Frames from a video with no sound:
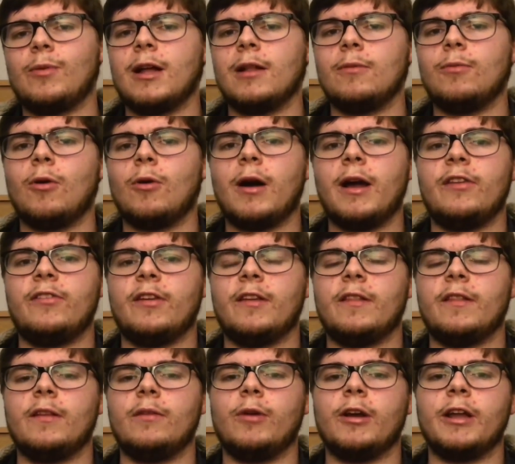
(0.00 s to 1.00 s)
well, why is
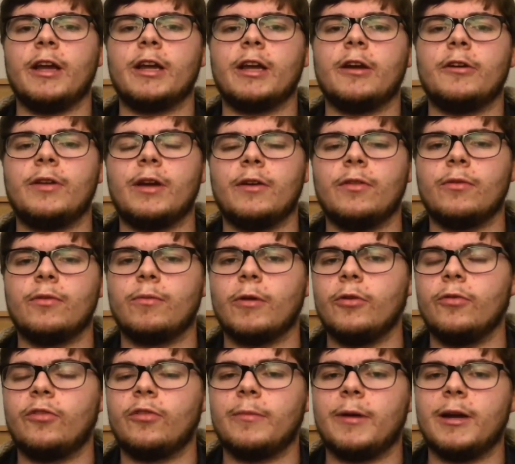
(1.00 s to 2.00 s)
it that when I go down the
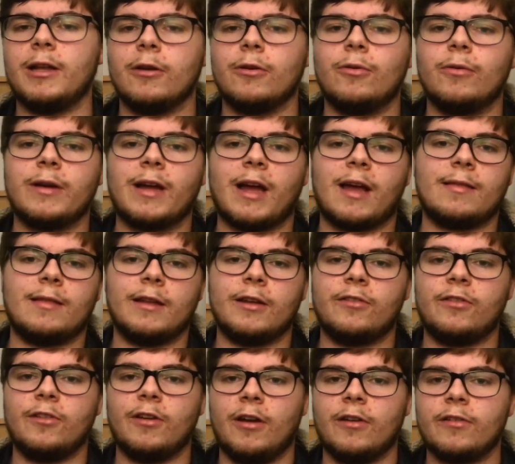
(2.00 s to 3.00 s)
road to my local
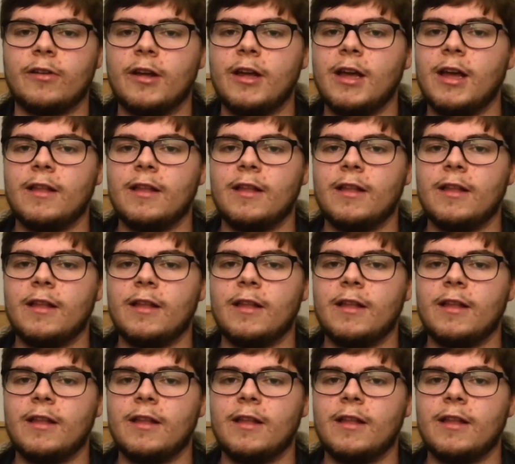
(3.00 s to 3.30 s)
Catholic church